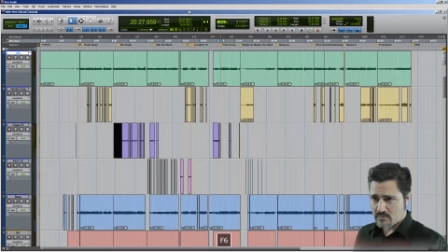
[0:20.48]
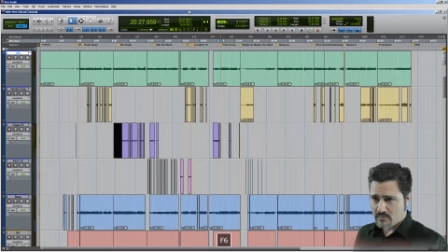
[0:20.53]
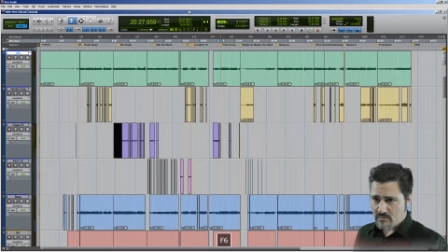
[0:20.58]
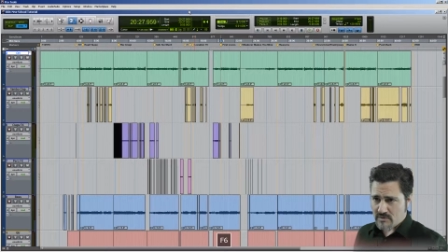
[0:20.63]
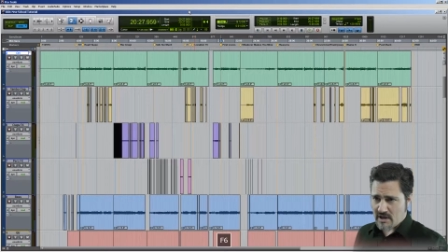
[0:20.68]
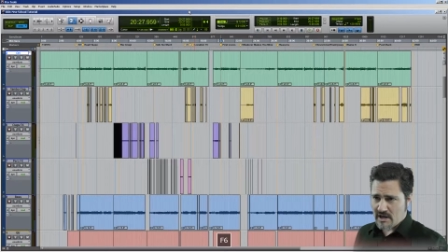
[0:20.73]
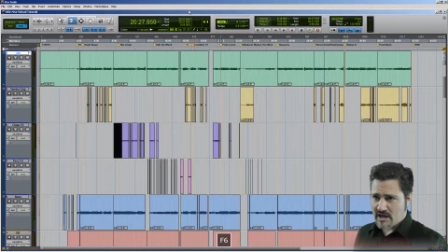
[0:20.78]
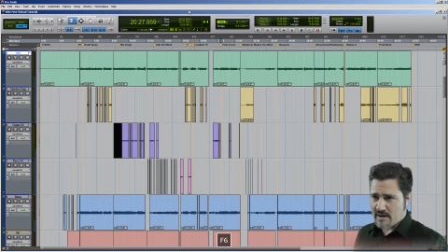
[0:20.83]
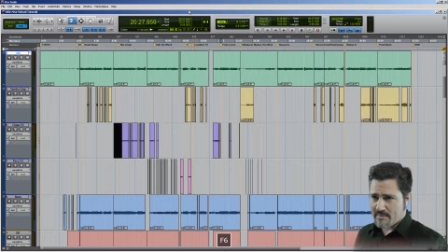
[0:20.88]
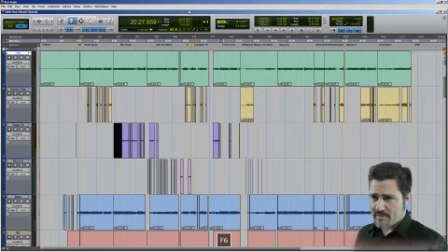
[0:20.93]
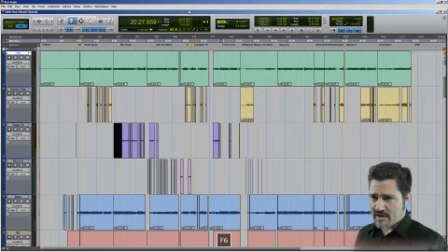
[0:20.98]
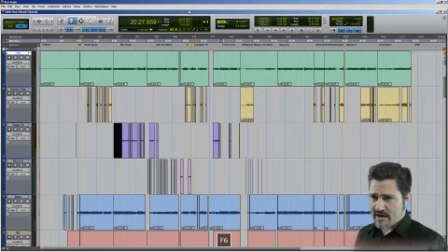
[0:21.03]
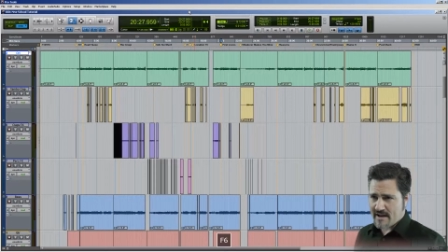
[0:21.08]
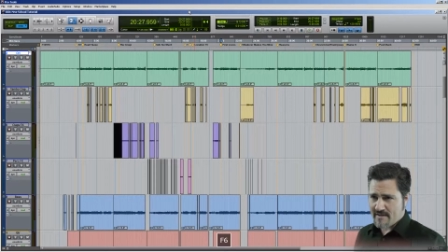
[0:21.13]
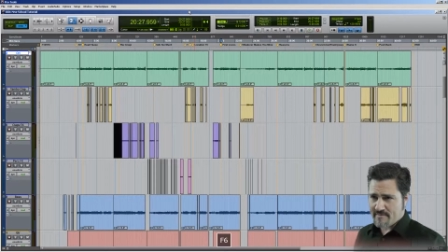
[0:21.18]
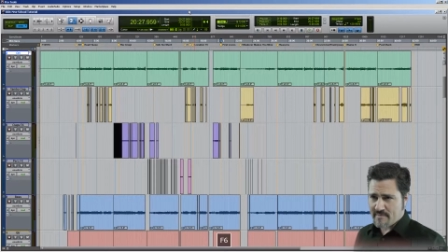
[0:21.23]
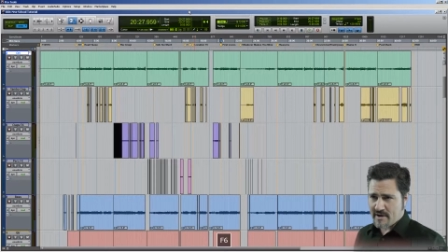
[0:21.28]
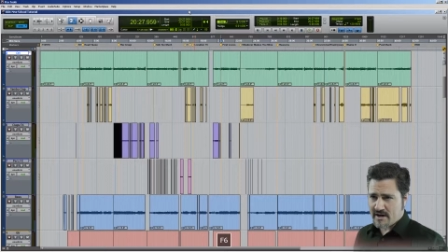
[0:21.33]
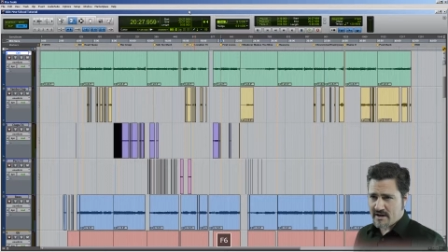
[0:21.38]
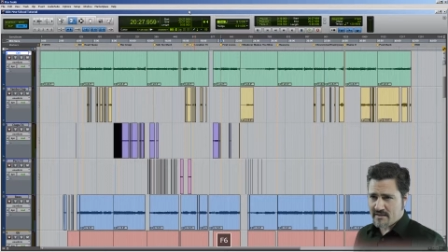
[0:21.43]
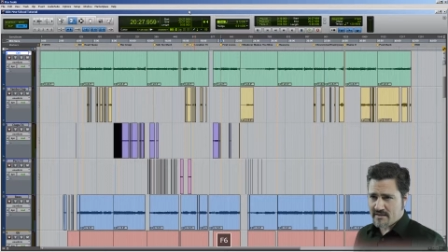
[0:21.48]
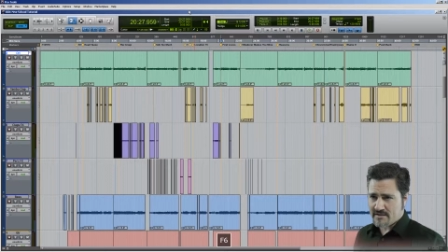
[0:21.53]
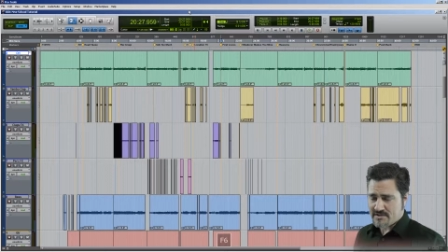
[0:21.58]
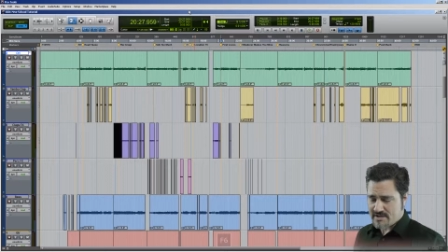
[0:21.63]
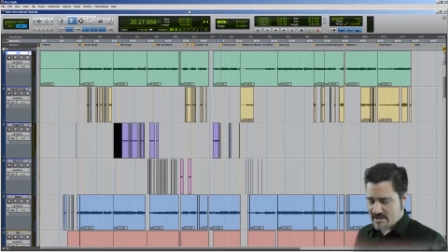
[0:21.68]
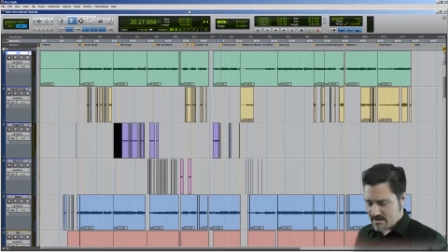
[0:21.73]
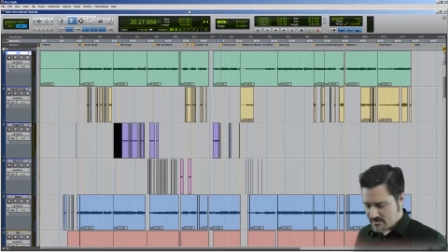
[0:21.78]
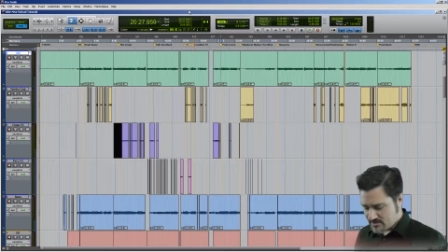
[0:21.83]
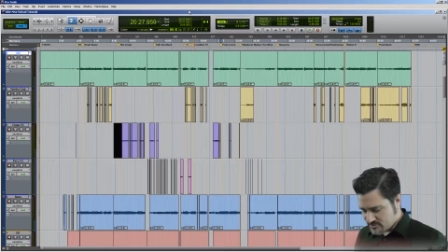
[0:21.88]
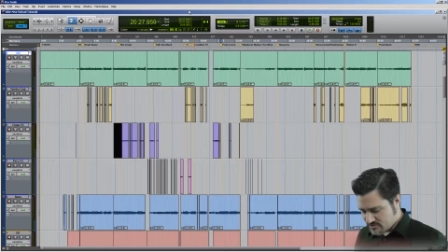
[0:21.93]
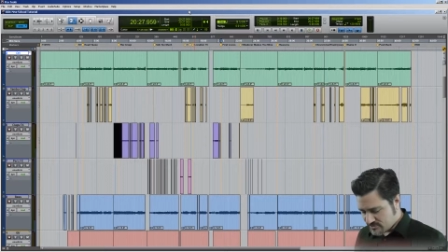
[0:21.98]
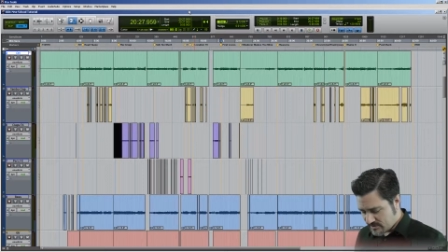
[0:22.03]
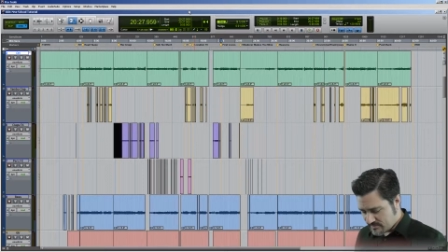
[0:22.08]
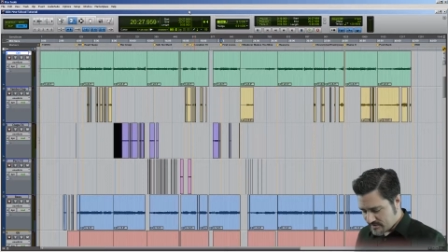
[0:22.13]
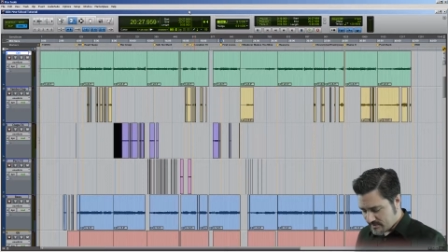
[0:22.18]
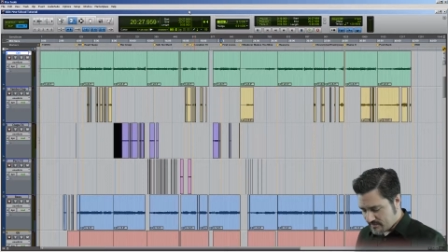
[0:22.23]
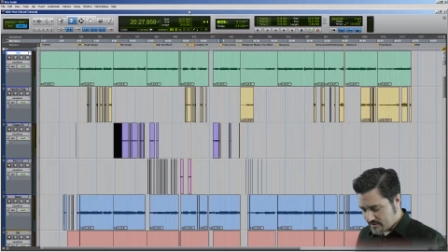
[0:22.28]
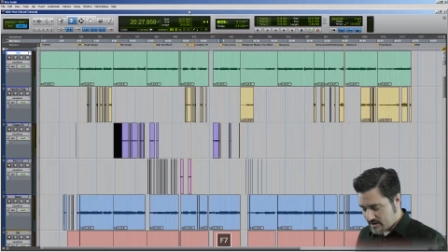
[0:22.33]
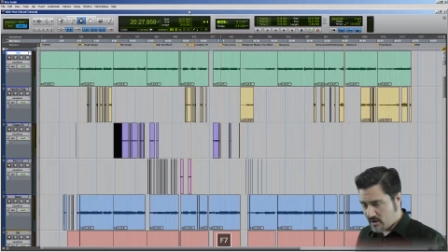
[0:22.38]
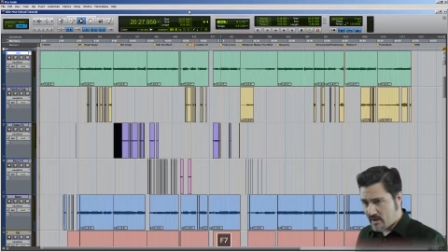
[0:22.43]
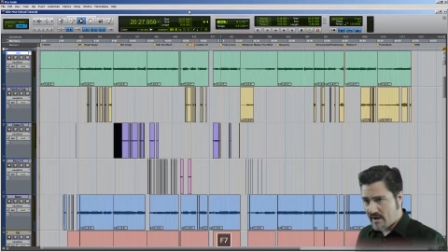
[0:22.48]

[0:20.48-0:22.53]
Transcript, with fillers: and I'm going to have mine on the standard trim. There we go.